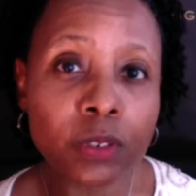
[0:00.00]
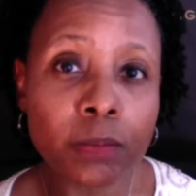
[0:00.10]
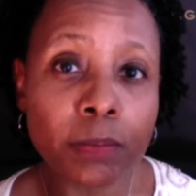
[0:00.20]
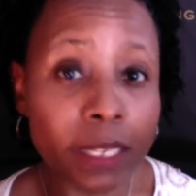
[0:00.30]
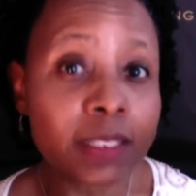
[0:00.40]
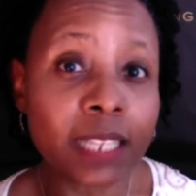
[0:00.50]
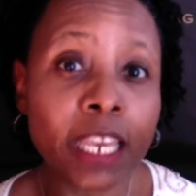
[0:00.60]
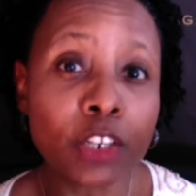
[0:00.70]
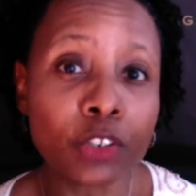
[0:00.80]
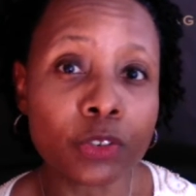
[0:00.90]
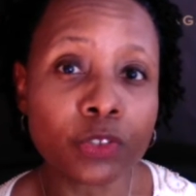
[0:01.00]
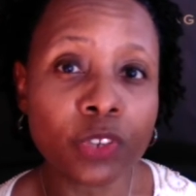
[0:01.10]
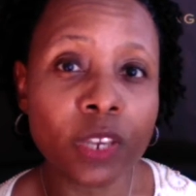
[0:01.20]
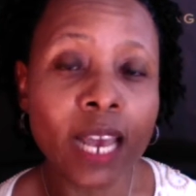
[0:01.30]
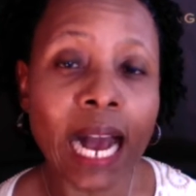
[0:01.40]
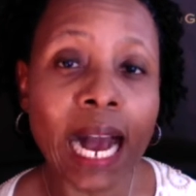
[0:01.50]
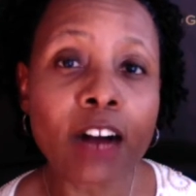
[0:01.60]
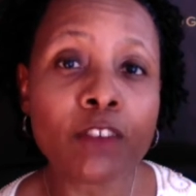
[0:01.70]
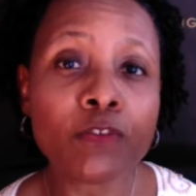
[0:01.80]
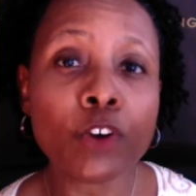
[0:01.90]
meditators
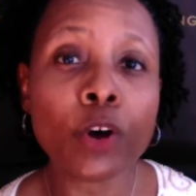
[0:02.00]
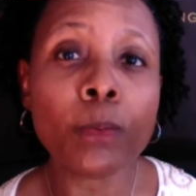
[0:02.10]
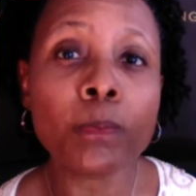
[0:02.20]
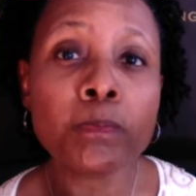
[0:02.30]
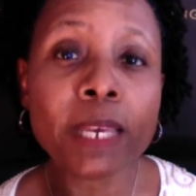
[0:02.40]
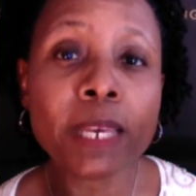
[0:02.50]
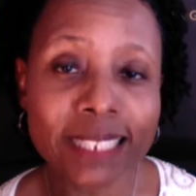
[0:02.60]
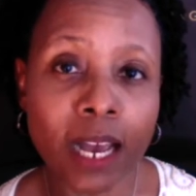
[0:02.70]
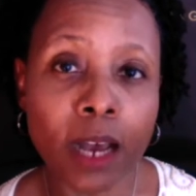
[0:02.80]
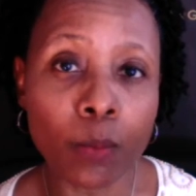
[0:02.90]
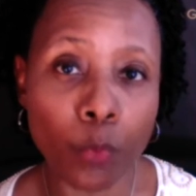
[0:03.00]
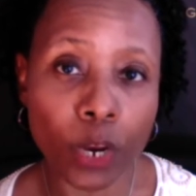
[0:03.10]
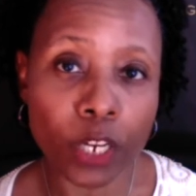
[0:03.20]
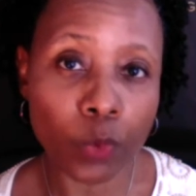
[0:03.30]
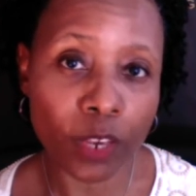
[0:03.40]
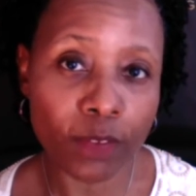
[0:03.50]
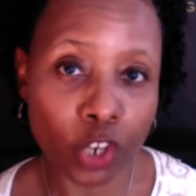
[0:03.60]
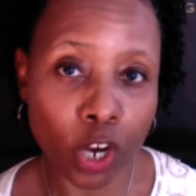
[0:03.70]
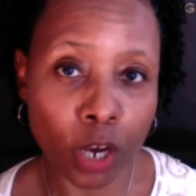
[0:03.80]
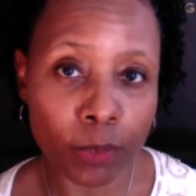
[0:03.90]
have a beta brainwave
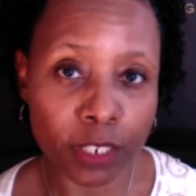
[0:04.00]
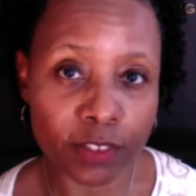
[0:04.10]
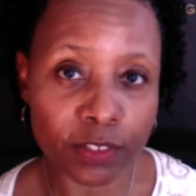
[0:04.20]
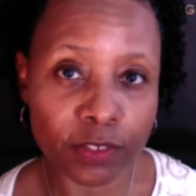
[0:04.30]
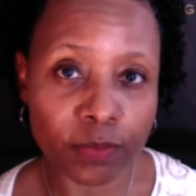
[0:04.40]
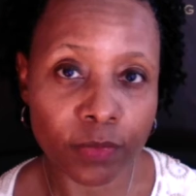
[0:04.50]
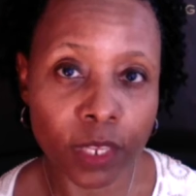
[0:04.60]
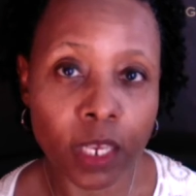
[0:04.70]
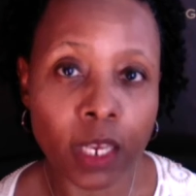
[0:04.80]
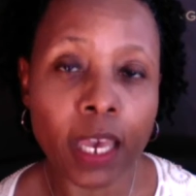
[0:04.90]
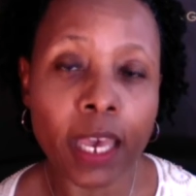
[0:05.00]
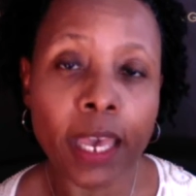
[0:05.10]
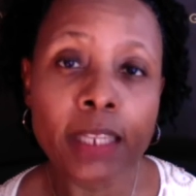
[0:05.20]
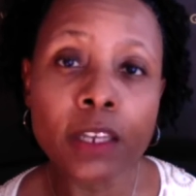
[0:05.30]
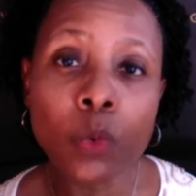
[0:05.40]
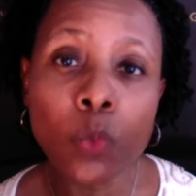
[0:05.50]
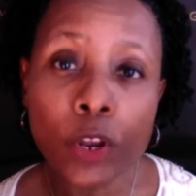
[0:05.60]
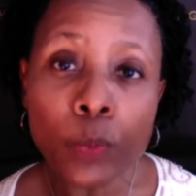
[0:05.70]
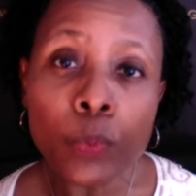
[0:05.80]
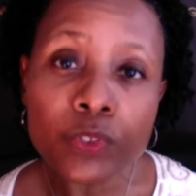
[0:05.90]
dominance. And when
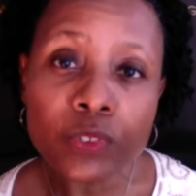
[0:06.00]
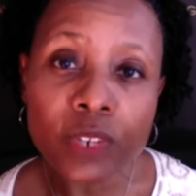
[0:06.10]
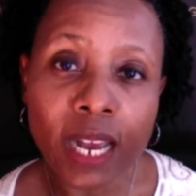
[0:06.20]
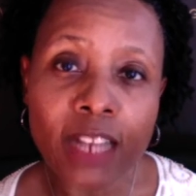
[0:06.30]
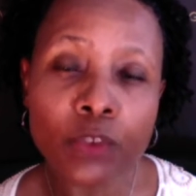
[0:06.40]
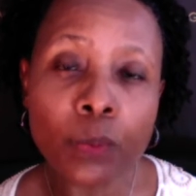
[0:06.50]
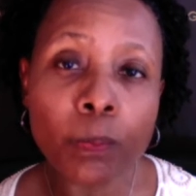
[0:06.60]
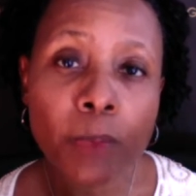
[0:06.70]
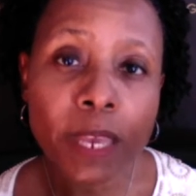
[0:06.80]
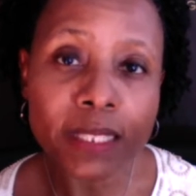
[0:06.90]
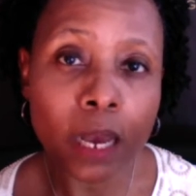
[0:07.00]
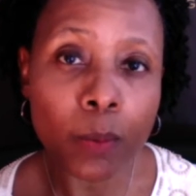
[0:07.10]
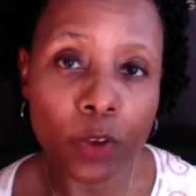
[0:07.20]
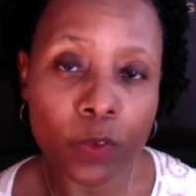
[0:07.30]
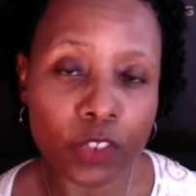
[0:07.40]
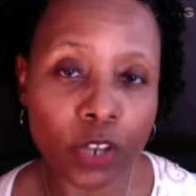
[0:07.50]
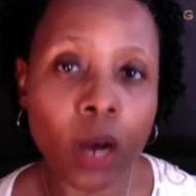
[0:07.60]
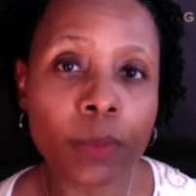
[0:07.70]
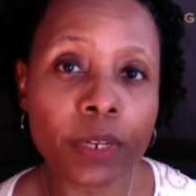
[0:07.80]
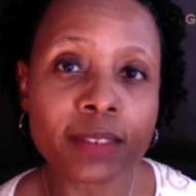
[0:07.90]
a person has a beta brainwave
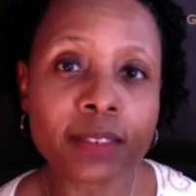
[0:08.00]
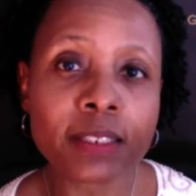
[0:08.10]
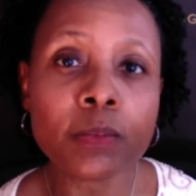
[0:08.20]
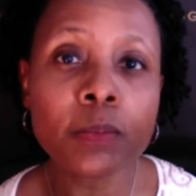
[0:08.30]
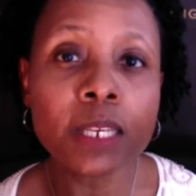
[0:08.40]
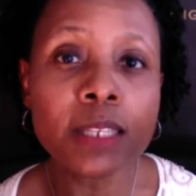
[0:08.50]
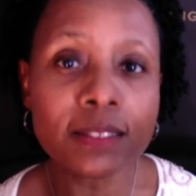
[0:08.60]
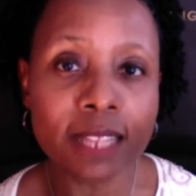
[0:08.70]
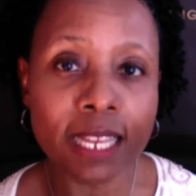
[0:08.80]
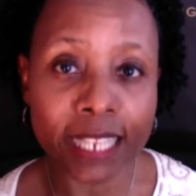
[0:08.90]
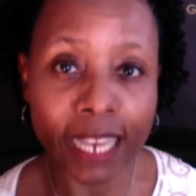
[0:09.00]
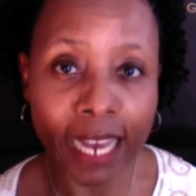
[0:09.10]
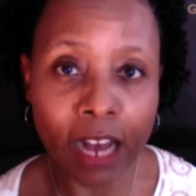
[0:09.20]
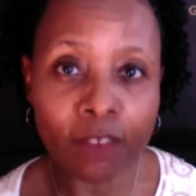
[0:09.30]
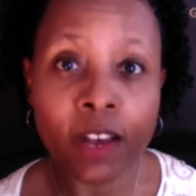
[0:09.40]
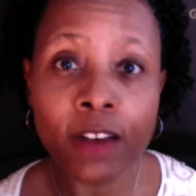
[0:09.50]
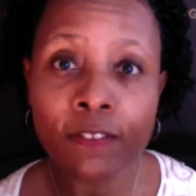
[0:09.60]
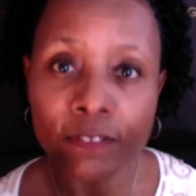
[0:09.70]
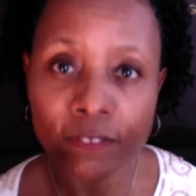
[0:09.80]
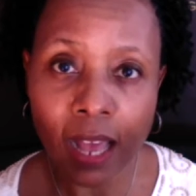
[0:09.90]
dominance, it means that they have
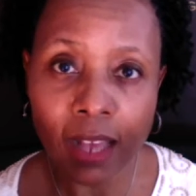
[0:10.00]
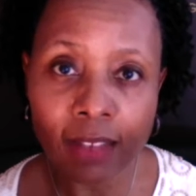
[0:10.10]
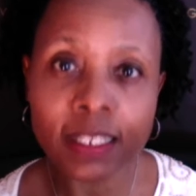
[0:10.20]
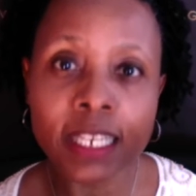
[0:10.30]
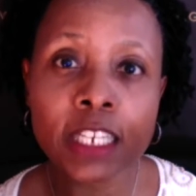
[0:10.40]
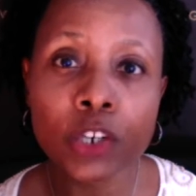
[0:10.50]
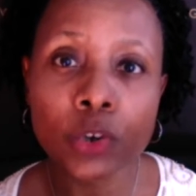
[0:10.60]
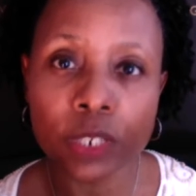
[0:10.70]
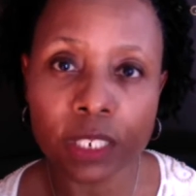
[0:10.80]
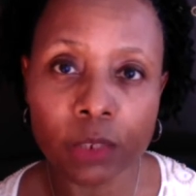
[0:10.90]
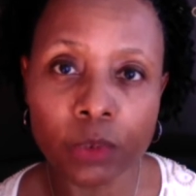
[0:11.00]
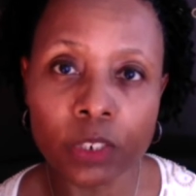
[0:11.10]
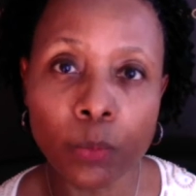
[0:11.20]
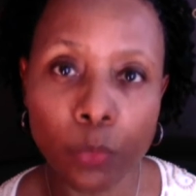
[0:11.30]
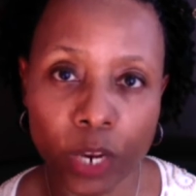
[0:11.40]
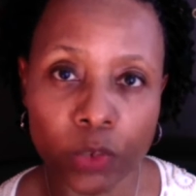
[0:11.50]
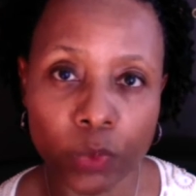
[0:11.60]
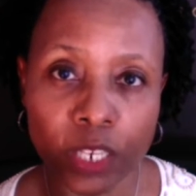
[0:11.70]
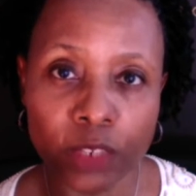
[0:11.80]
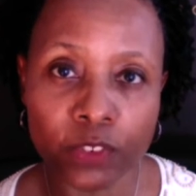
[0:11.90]
fast, incoherent
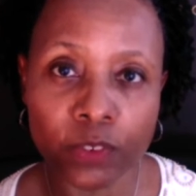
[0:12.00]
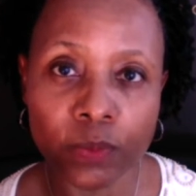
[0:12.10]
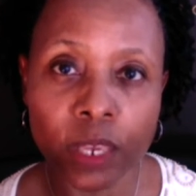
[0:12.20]
brainwaves.